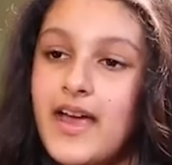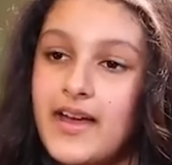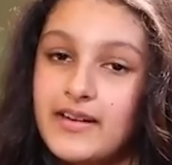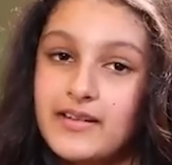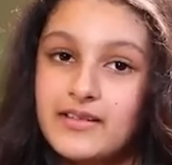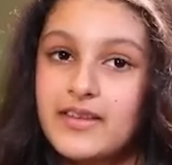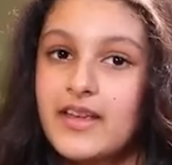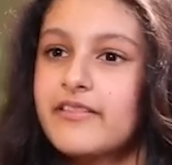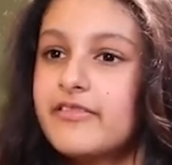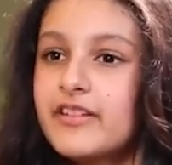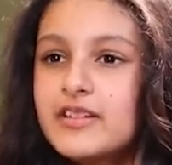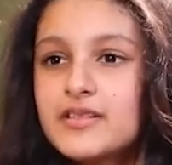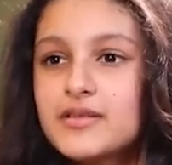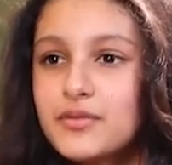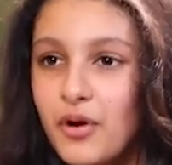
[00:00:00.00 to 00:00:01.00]
And they
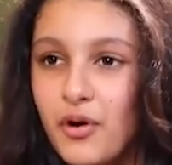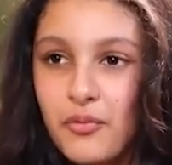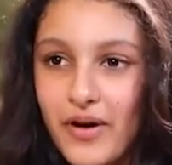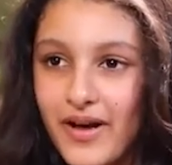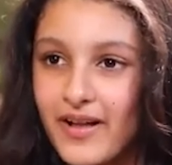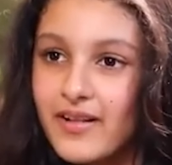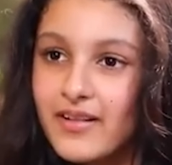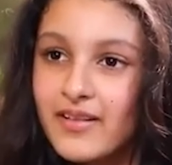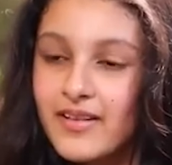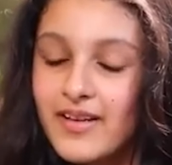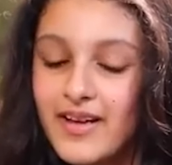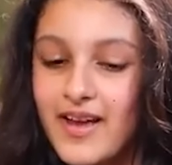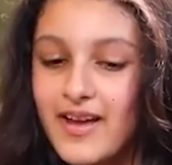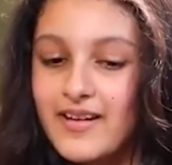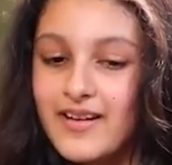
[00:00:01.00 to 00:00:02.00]
fit so well.
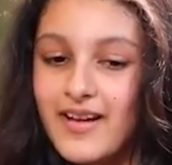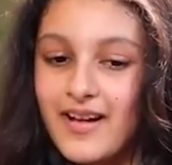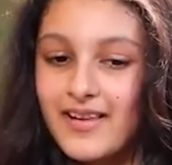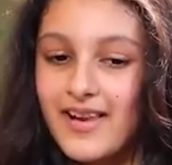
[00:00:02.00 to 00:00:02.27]
And,